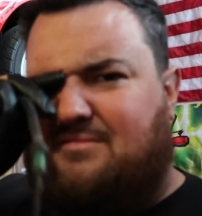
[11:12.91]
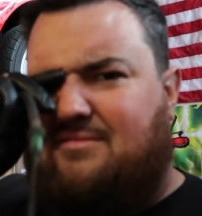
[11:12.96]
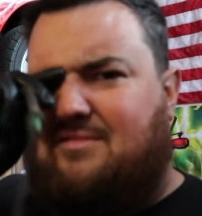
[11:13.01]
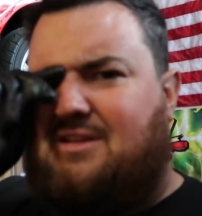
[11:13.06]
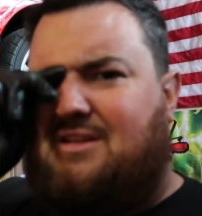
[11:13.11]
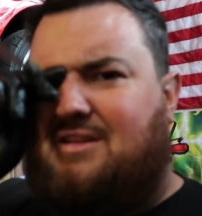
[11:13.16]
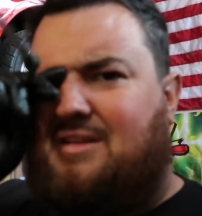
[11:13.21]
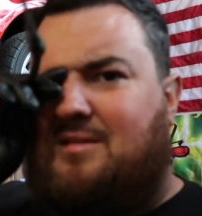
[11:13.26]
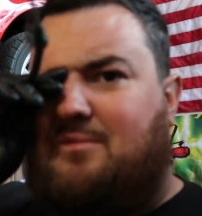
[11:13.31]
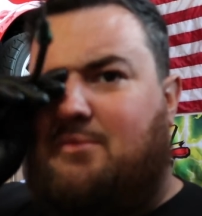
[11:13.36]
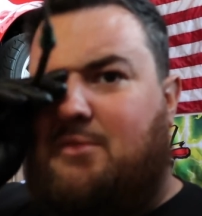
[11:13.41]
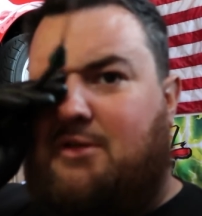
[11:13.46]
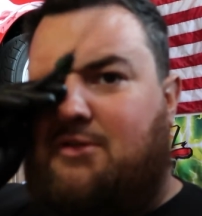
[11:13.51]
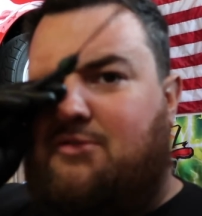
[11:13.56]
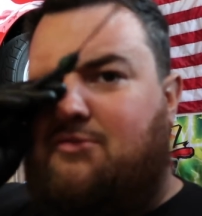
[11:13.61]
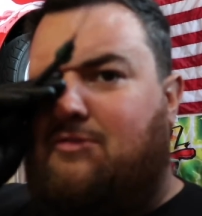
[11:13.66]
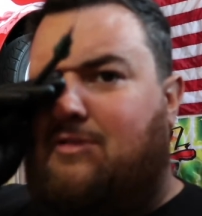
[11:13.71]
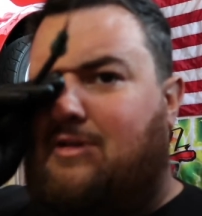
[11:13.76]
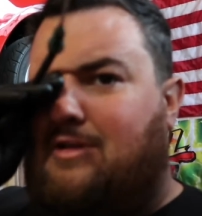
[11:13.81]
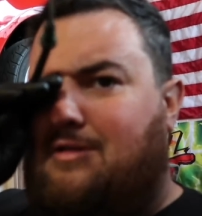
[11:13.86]
that hit me
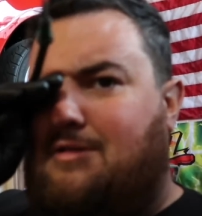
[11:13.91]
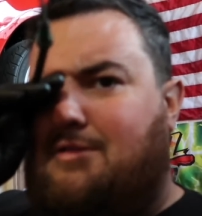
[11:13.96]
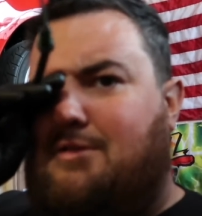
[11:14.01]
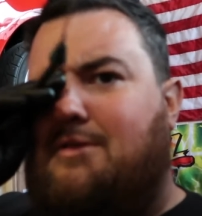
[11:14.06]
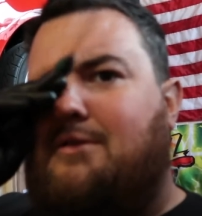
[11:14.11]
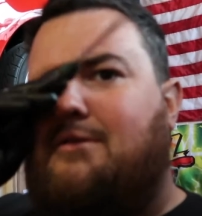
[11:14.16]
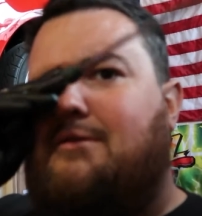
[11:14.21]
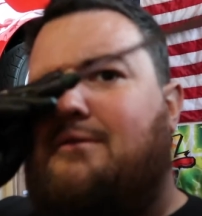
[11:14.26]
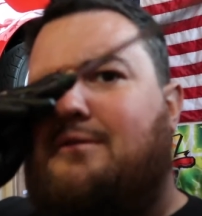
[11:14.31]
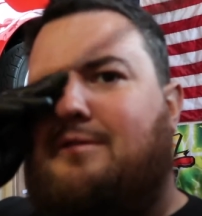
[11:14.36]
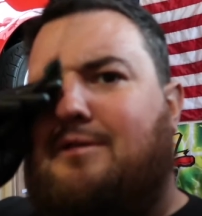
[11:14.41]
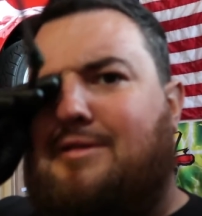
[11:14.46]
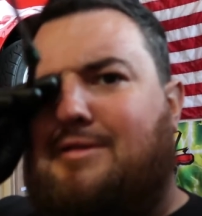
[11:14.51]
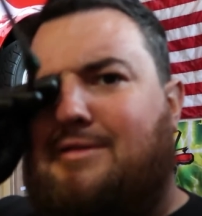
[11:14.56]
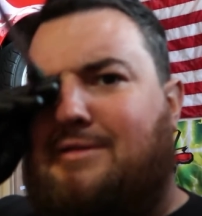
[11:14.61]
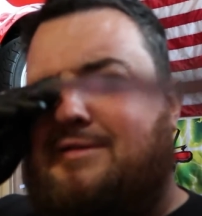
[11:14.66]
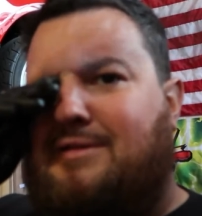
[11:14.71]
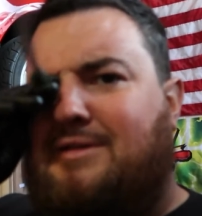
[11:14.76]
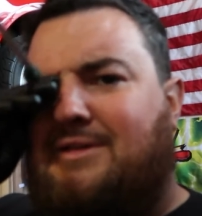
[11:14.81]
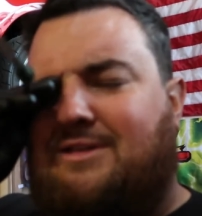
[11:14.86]
straight in the eye.
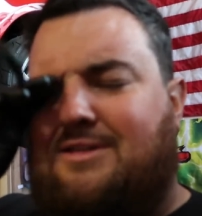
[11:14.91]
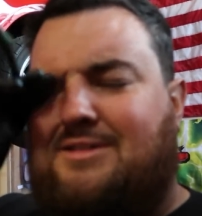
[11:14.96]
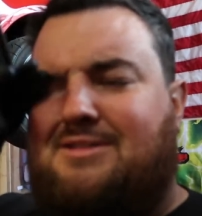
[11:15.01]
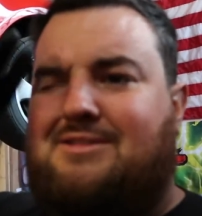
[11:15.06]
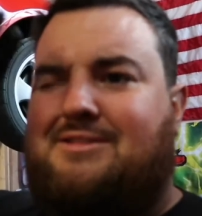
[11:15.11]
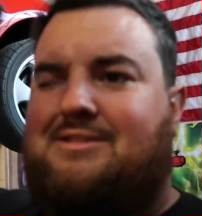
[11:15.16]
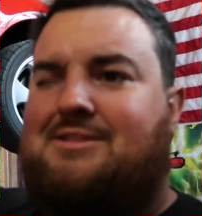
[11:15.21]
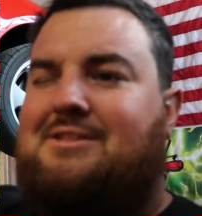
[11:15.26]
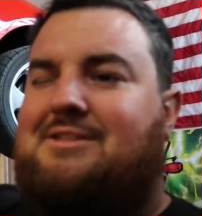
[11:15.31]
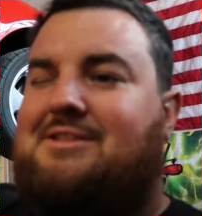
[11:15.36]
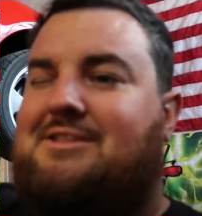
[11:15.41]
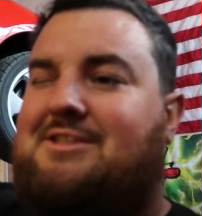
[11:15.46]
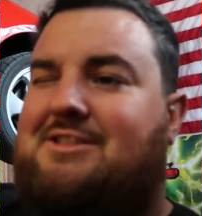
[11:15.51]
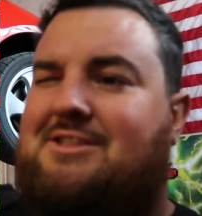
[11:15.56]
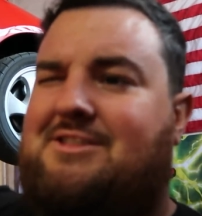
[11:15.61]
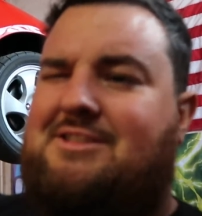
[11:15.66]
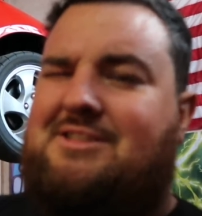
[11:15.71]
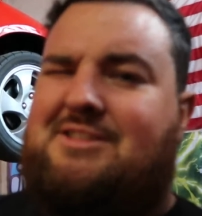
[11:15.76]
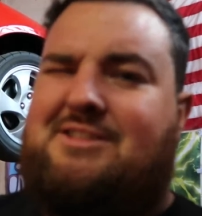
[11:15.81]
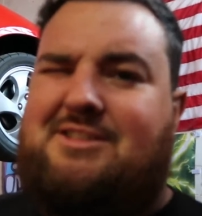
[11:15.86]
Shit.